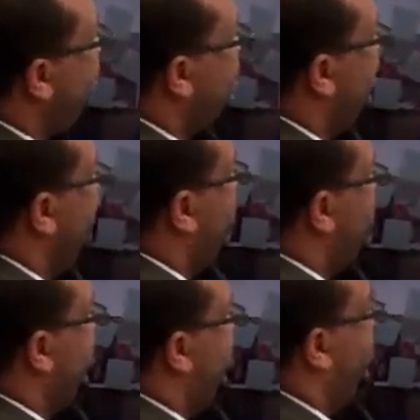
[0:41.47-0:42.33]
a set of
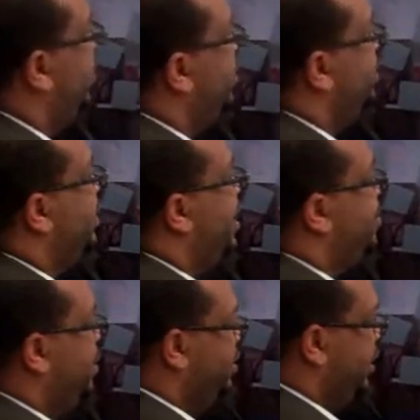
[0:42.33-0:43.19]
goals that we wanted to
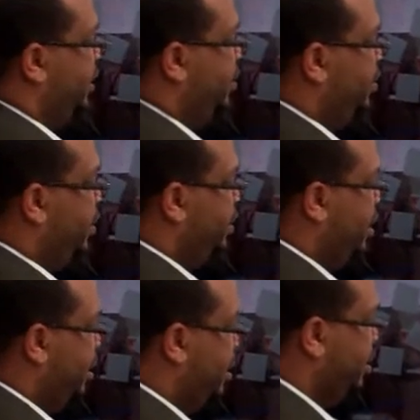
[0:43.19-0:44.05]
accomplish in the
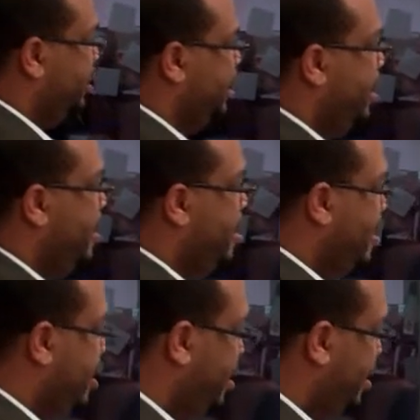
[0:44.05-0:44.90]
Codathon,
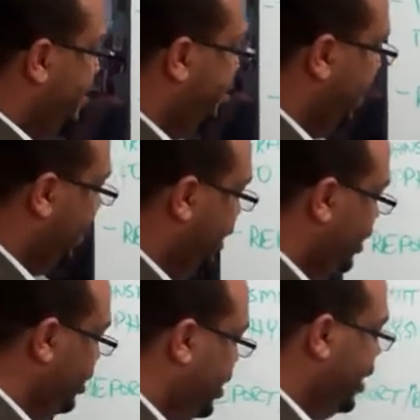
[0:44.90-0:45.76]

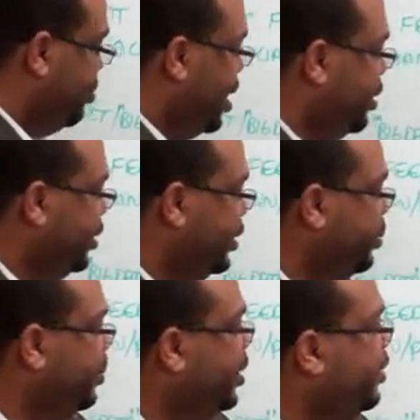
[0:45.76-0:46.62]
made a
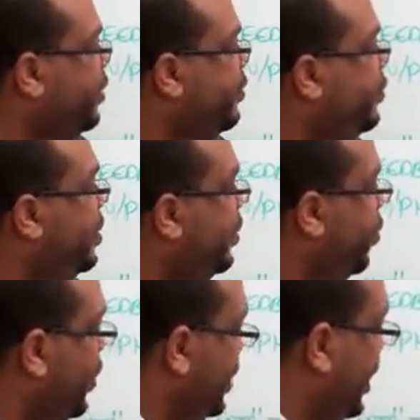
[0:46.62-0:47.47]
mock-up of
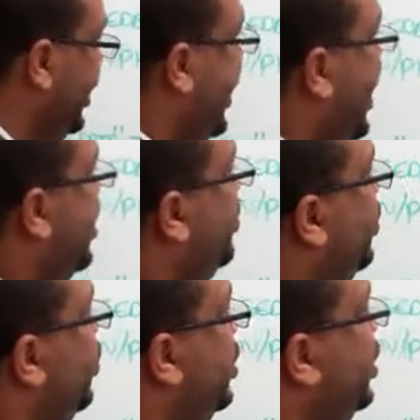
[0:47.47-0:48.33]
what the
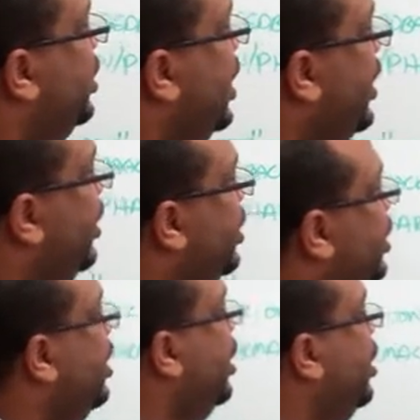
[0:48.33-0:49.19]
app would look like,
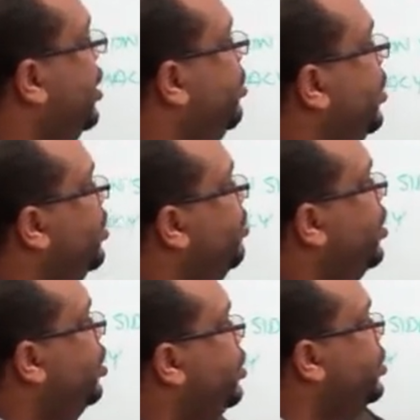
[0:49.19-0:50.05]
both
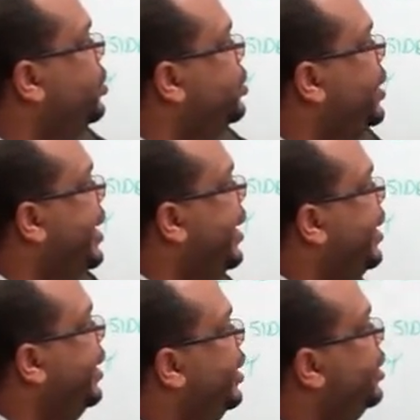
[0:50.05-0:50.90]
mobile
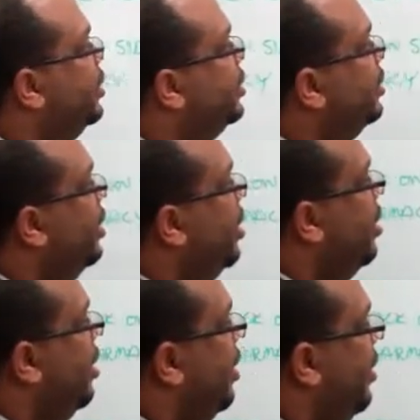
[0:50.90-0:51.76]
and
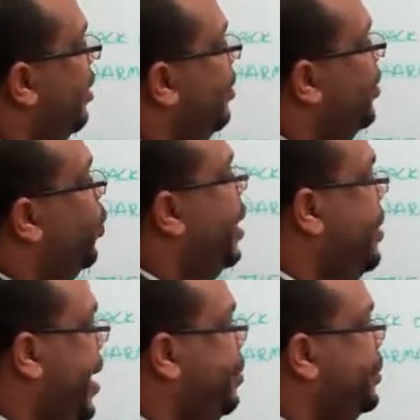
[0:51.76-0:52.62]
the
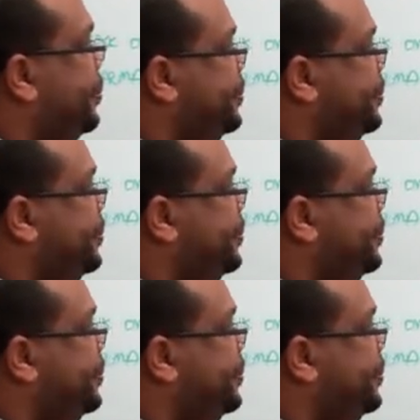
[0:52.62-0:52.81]
web app.